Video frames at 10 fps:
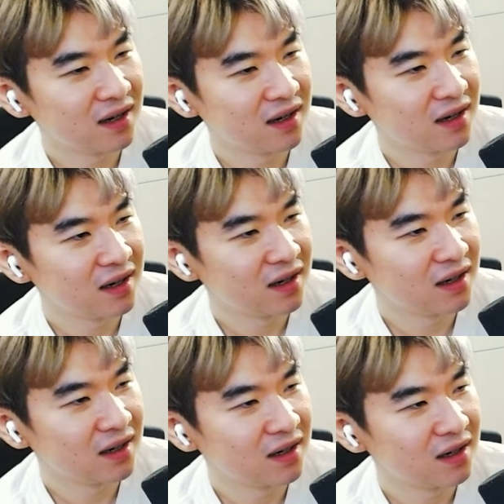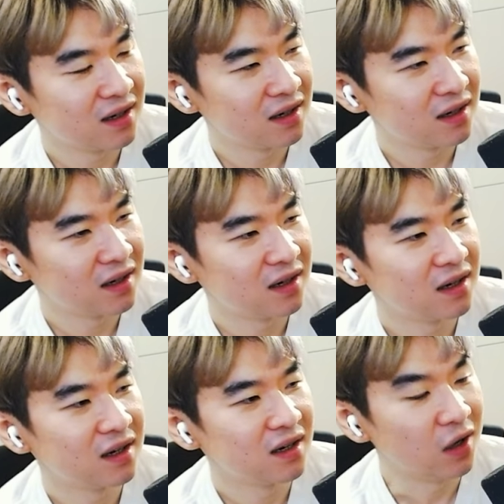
[no speech]